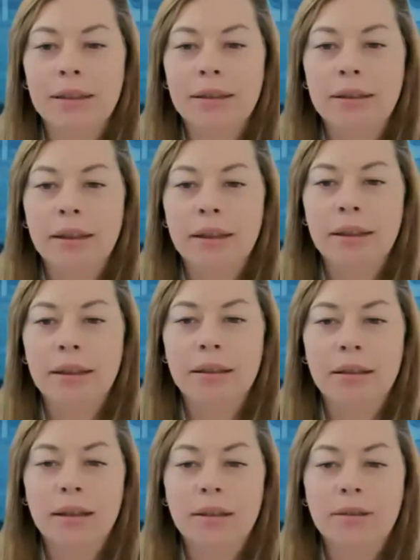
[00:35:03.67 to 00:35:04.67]

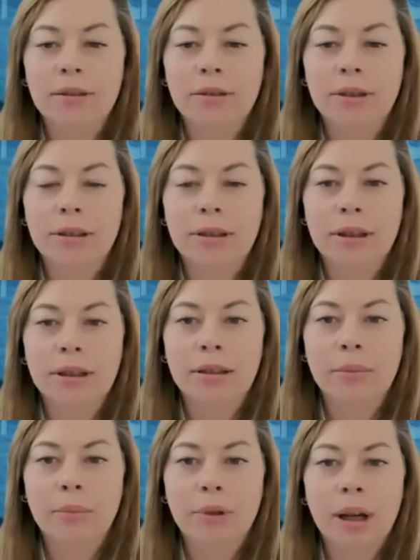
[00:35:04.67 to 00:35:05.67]
I don't know
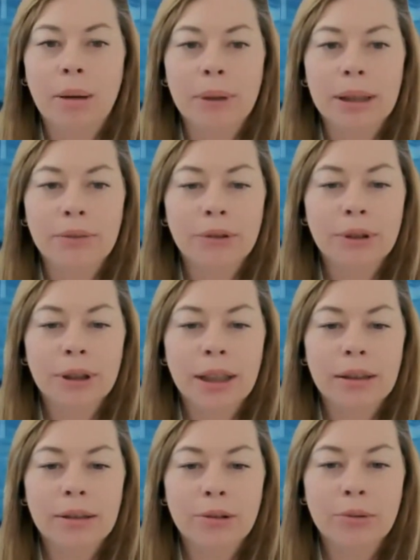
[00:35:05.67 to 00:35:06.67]
either. Mohammed, if you
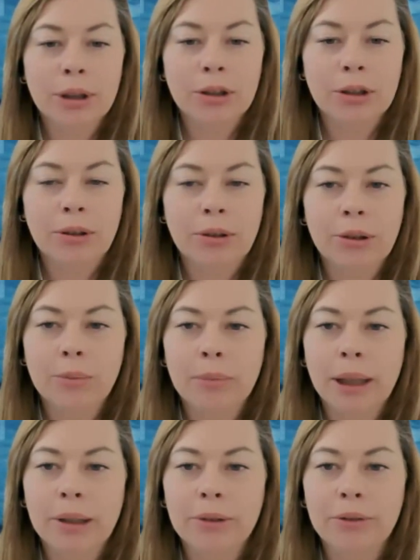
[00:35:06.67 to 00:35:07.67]
can switch on your
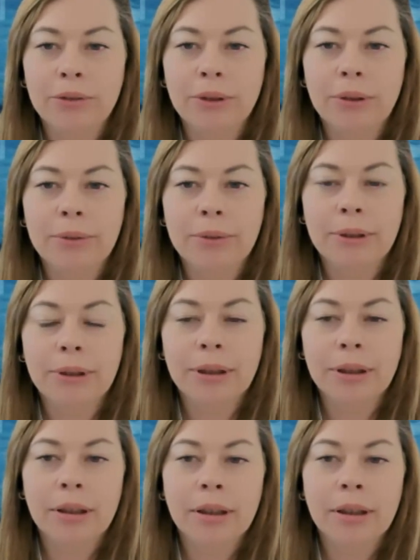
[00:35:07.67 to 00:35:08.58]
microphone.